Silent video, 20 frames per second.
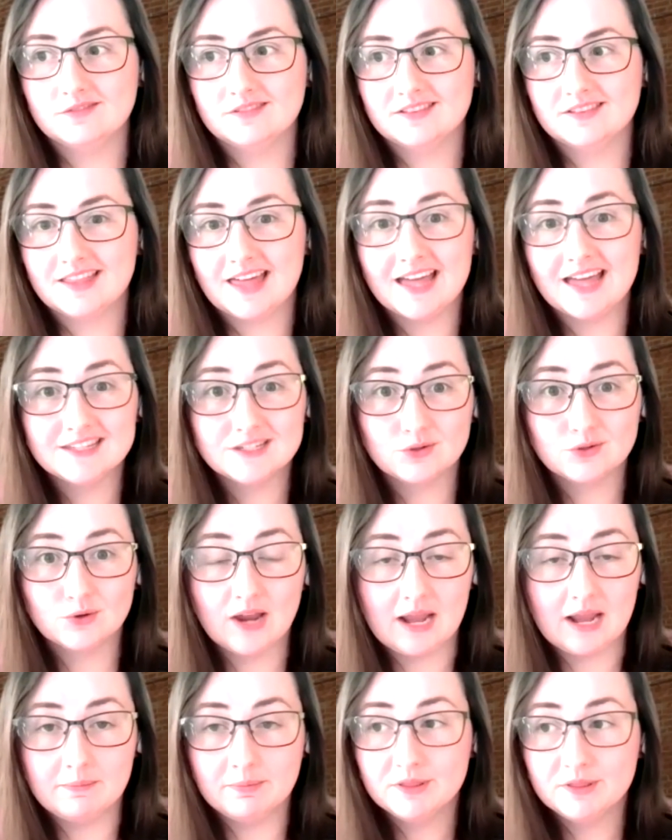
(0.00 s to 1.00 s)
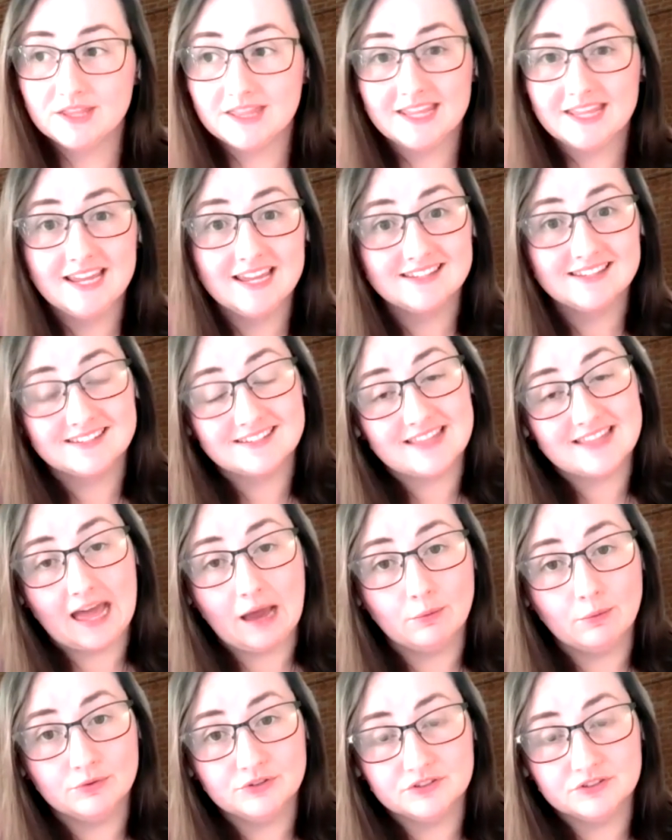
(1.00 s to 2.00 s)
that's great. But the thing is
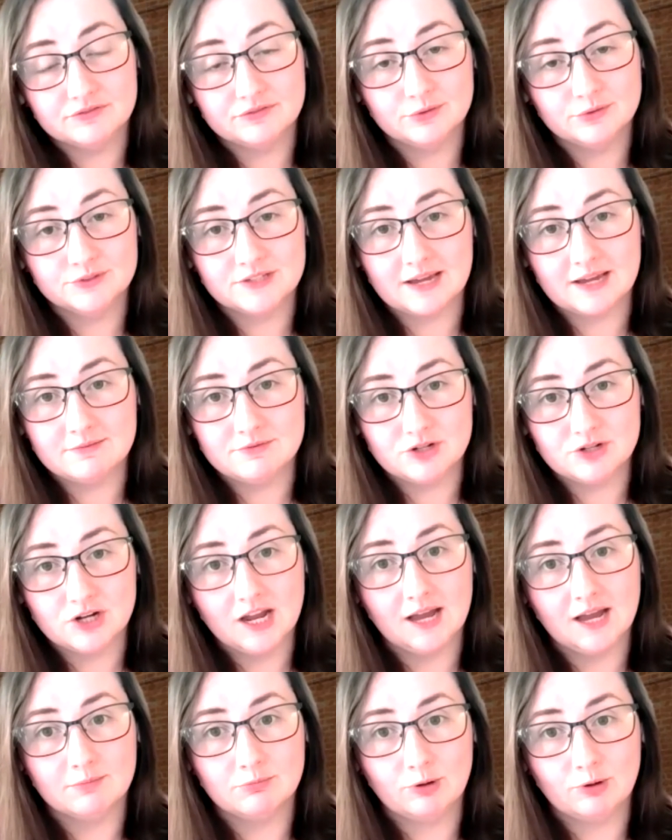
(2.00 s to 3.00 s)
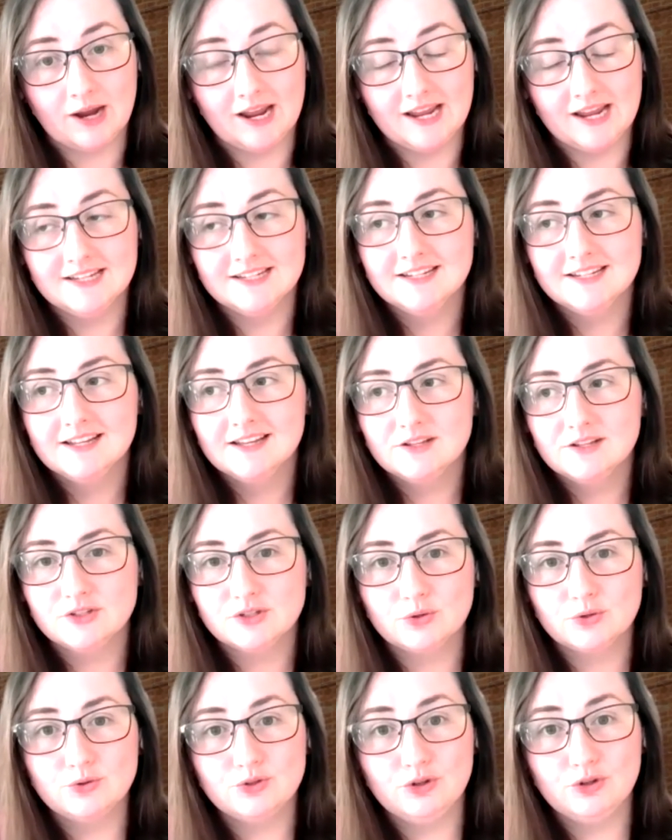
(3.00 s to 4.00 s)
that was a full-time job, right?
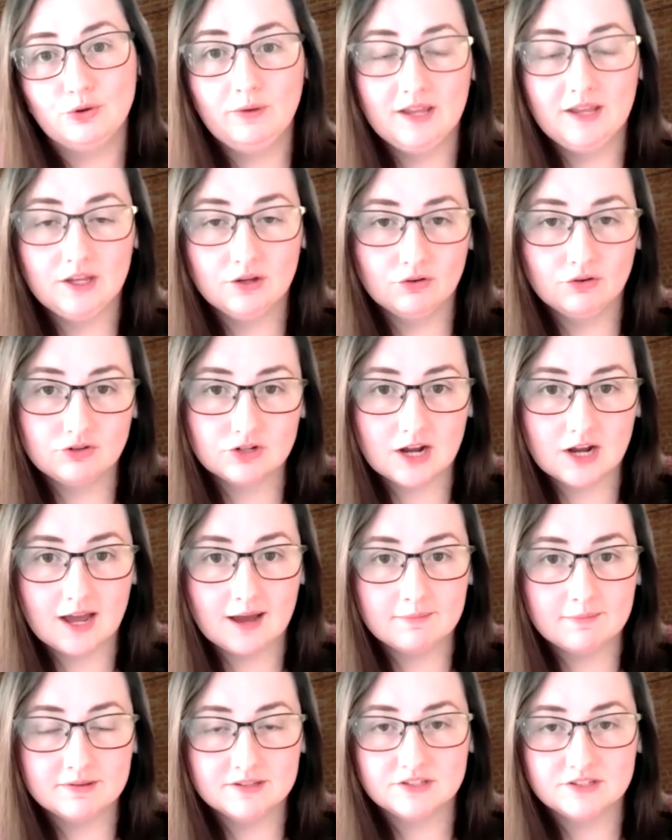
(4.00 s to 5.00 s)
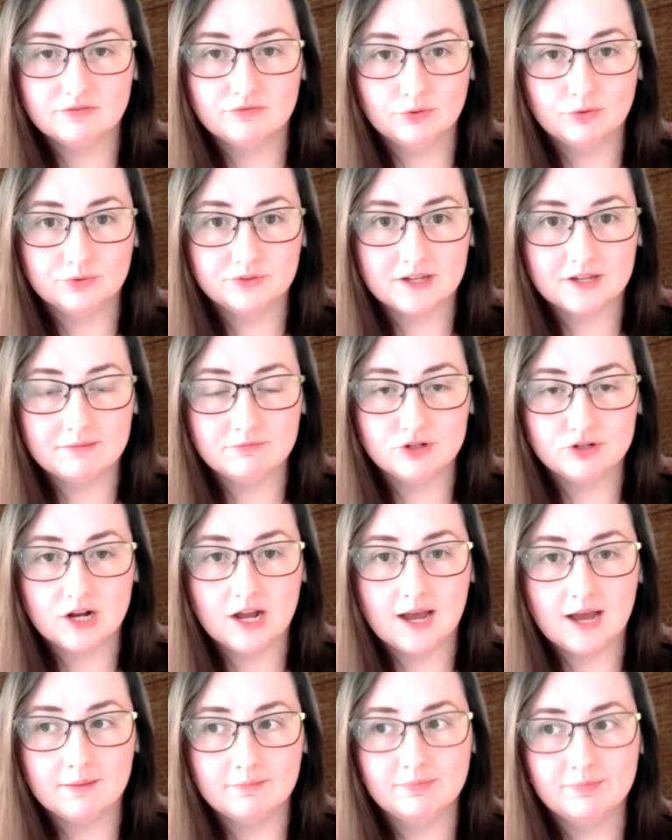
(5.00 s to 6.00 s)
So doing your job is a full-time
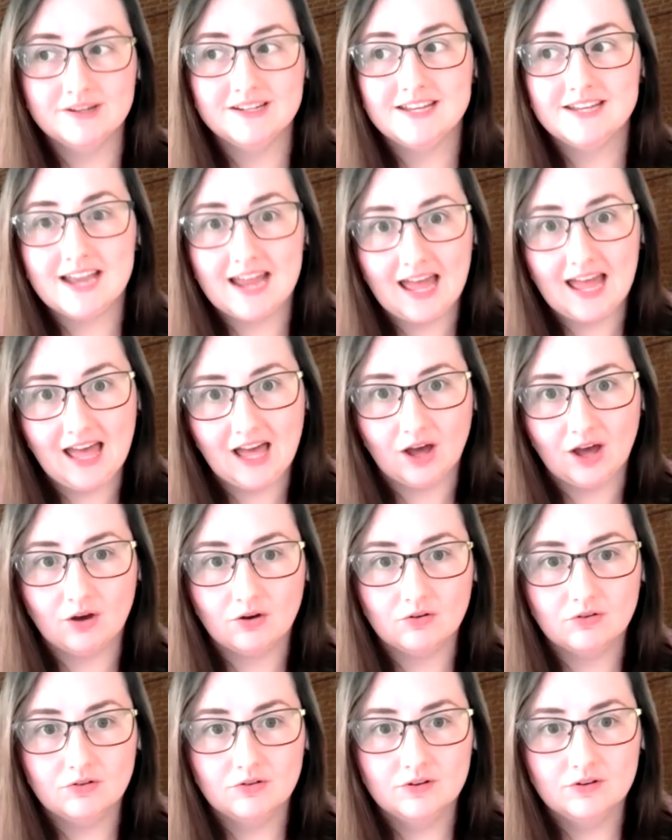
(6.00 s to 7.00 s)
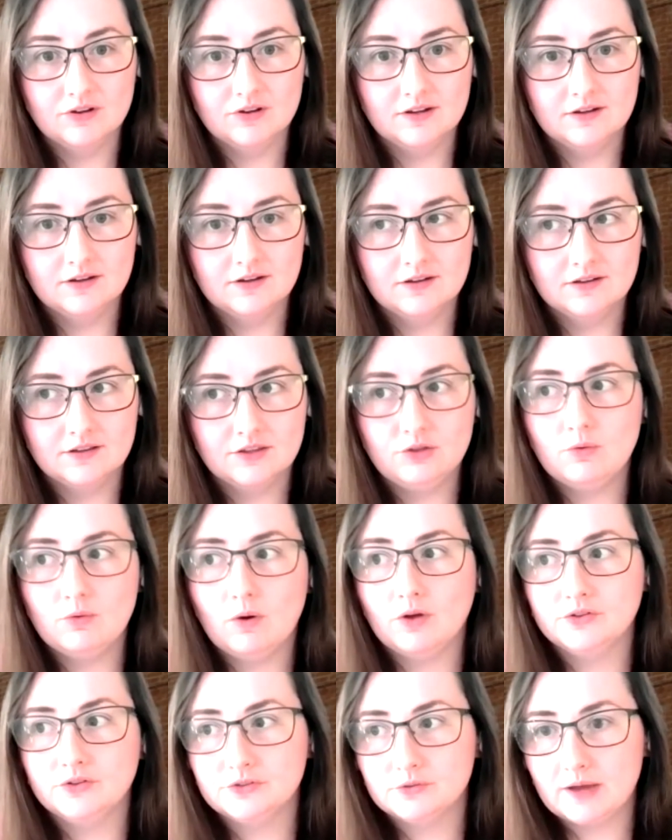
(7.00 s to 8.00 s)
job. But now you
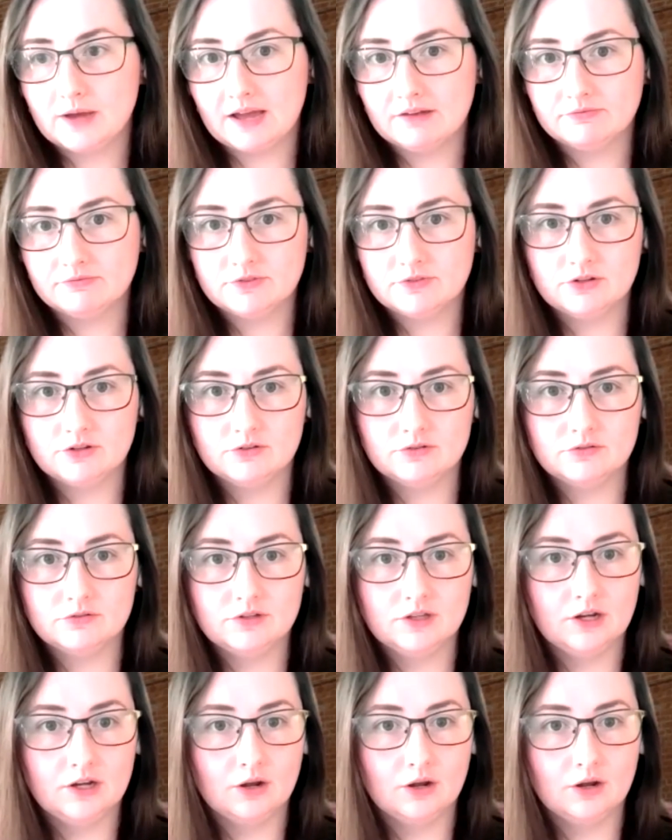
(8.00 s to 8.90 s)
also have to,